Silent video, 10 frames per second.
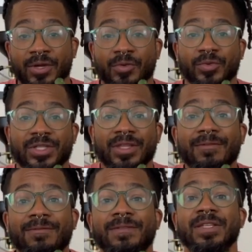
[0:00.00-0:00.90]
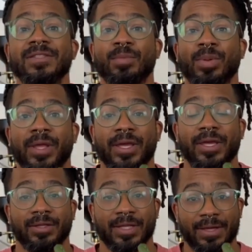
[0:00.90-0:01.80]
which then feeds the plant
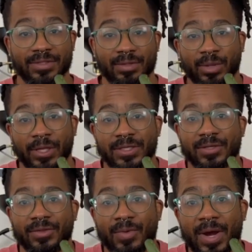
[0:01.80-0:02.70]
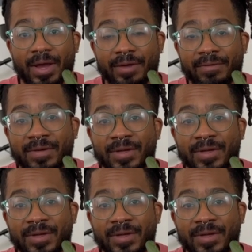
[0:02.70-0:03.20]
and allows the plant to thrive.